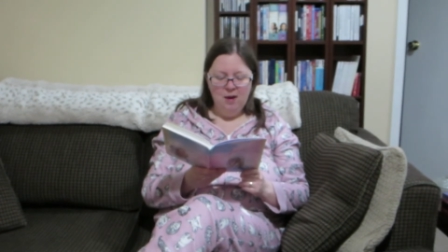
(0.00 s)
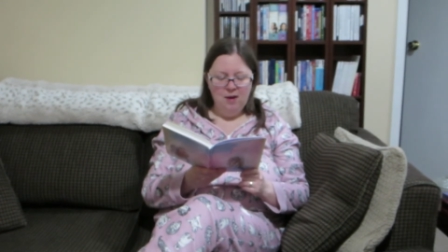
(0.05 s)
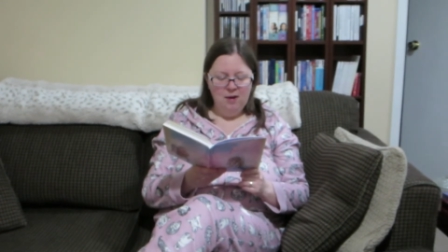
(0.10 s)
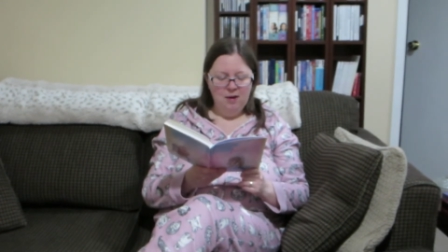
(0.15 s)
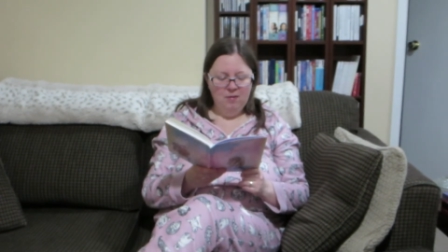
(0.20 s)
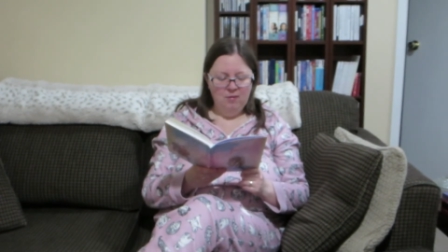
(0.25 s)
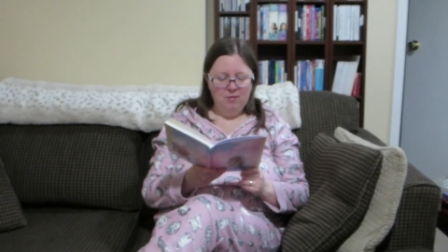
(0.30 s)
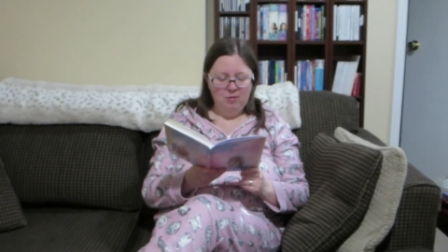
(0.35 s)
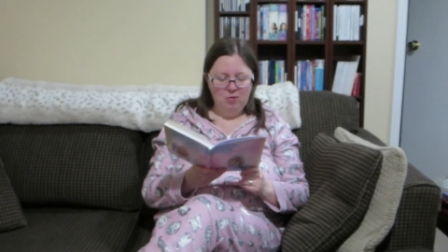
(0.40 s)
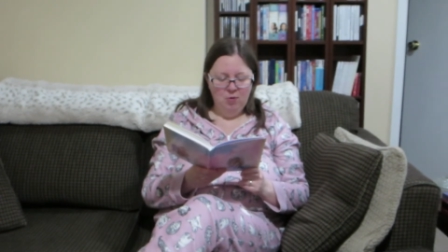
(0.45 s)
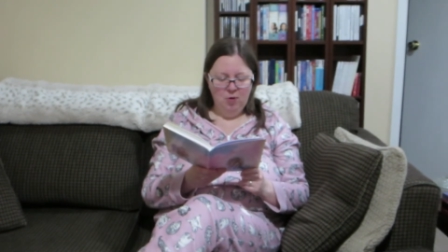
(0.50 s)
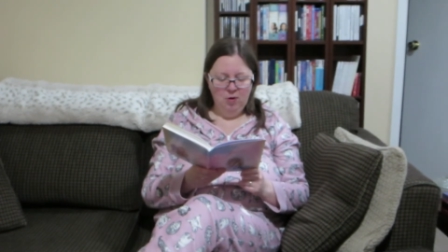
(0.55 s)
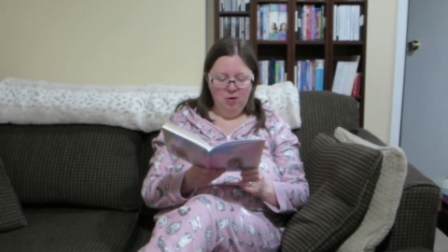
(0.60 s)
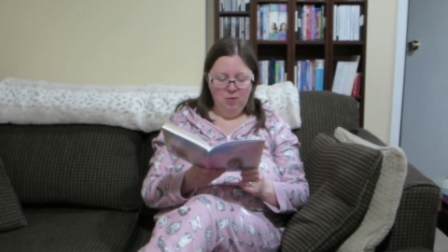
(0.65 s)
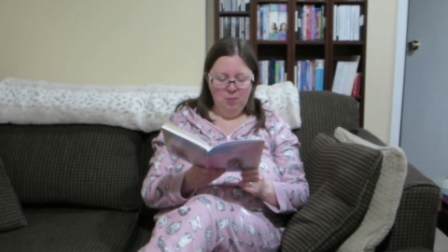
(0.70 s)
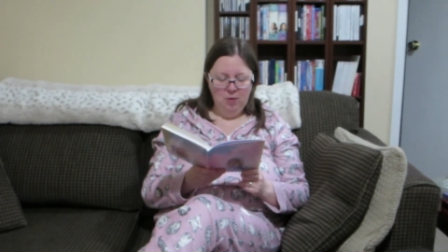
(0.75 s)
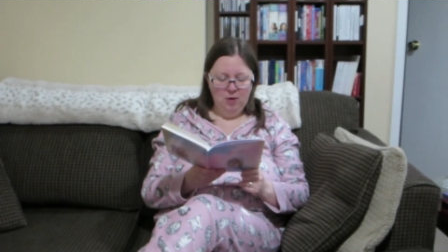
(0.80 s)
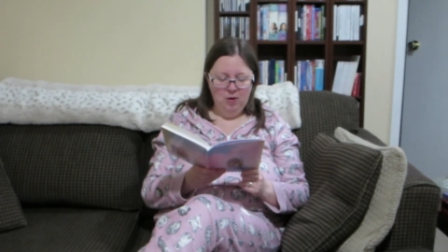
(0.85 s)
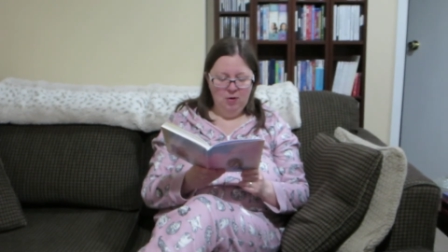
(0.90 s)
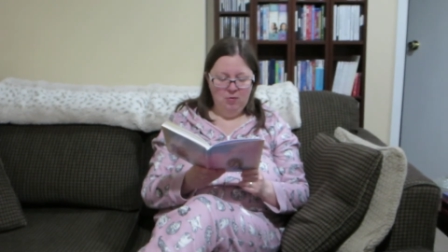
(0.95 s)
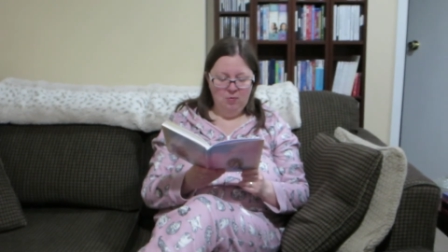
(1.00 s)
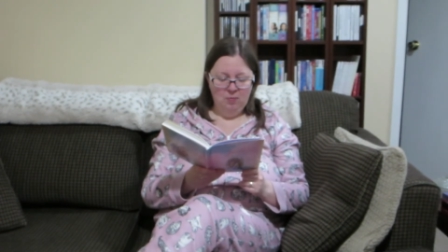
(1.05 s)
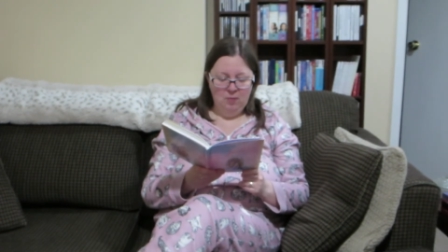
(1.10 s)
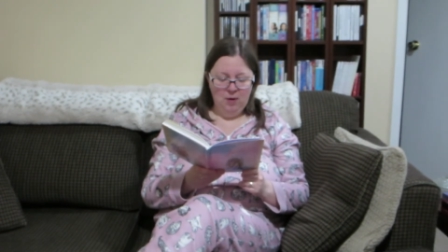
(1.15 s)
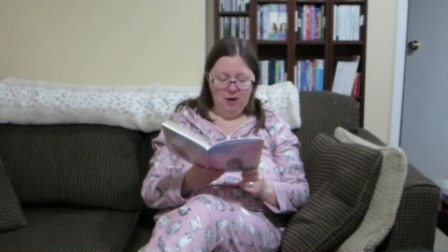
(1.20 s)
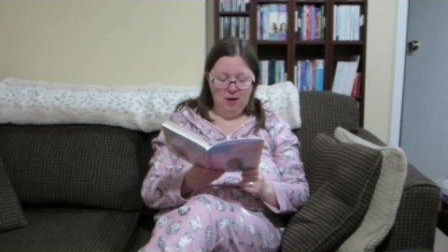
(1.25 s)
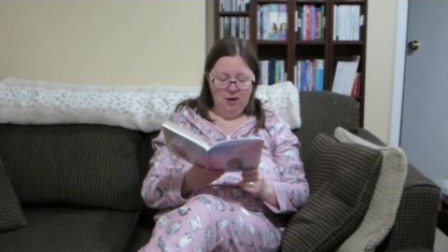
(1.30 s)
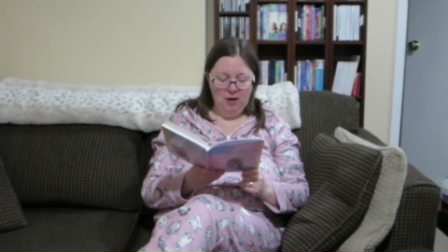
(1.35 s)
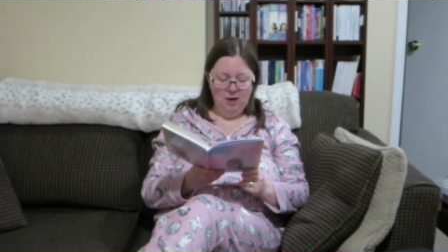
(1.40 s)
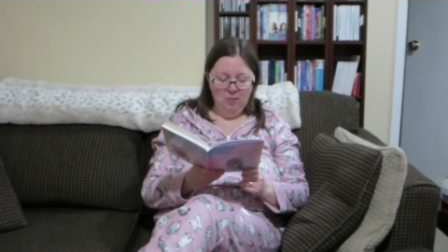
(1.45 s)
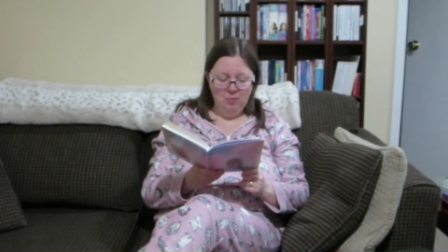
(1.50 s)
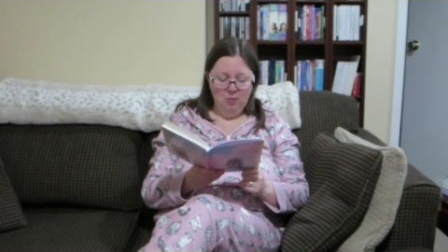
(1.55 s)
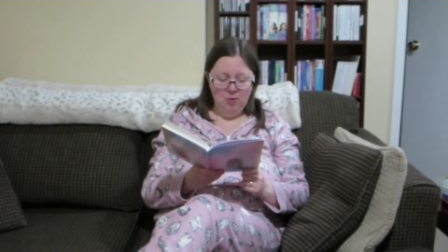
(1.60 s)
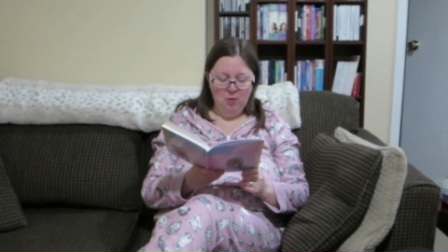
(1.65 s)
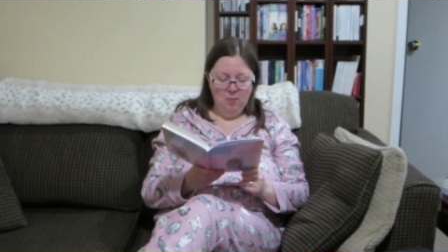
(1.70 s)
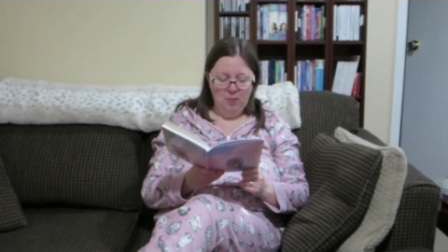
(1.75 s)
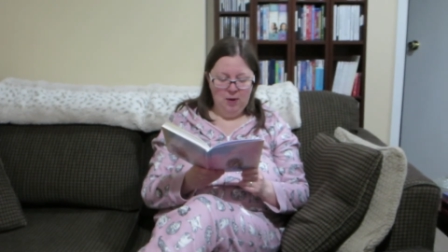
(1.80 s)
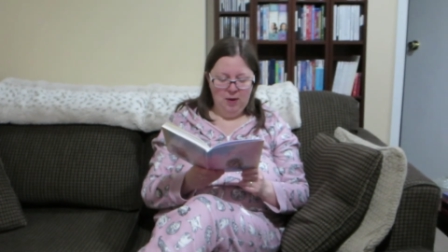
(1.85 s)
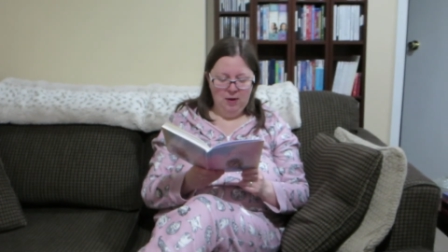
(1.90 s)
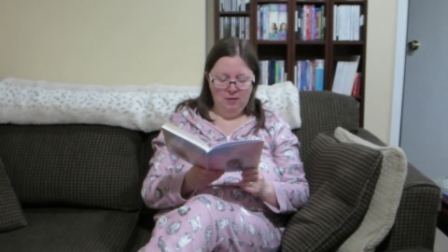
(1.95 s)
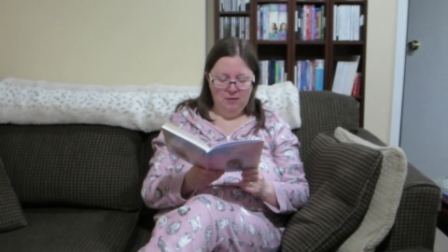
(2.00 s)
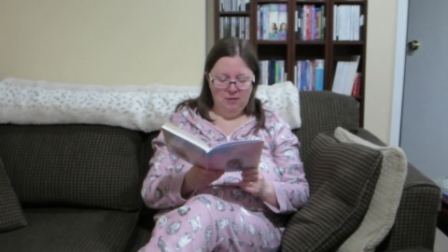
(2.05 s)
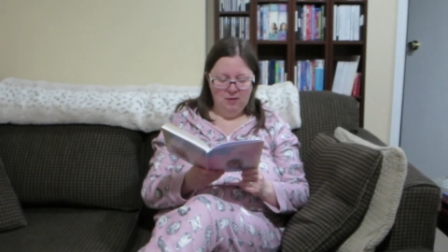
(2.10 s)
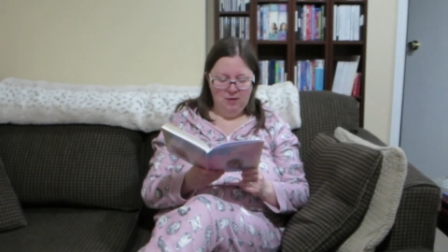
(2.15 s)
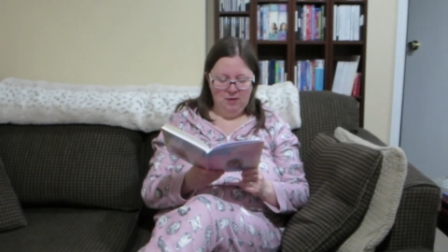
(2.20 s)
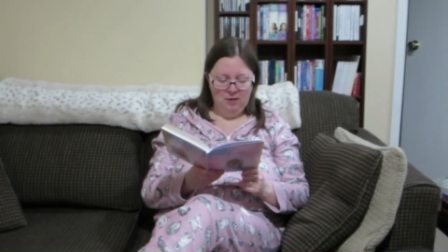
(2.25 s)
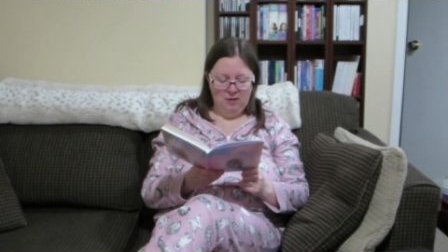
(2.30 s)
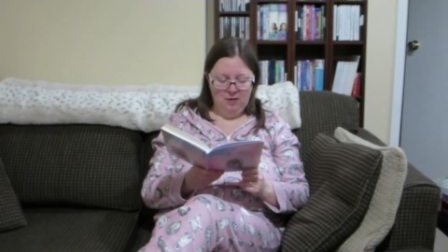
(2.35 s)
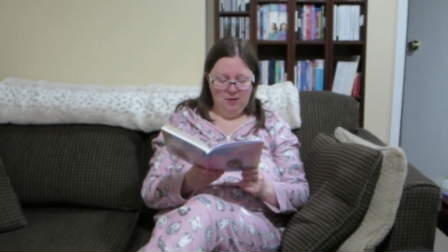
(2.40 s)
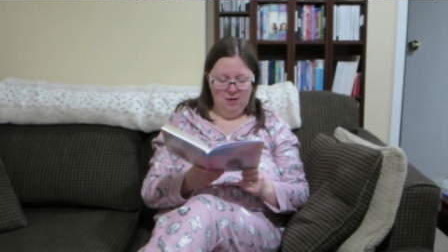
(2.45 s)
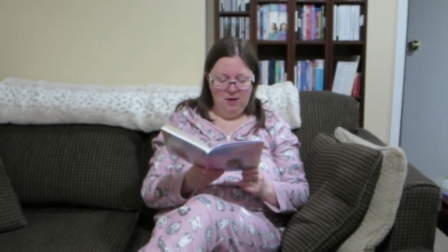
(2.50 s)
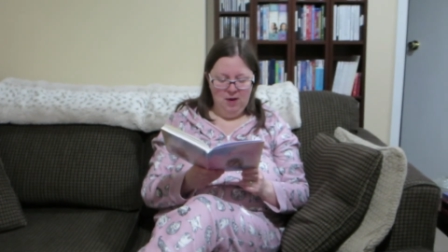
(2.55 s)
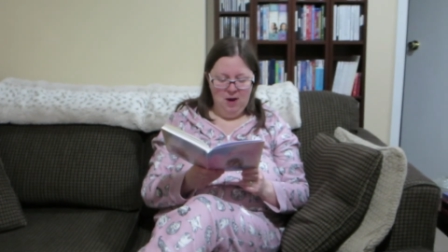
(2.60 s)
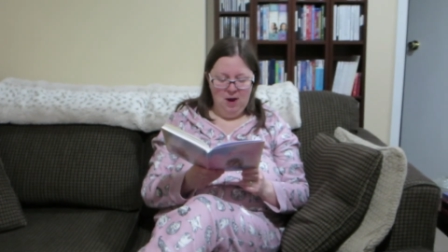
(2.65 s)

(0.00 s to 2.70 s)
It's going to be great and romantic.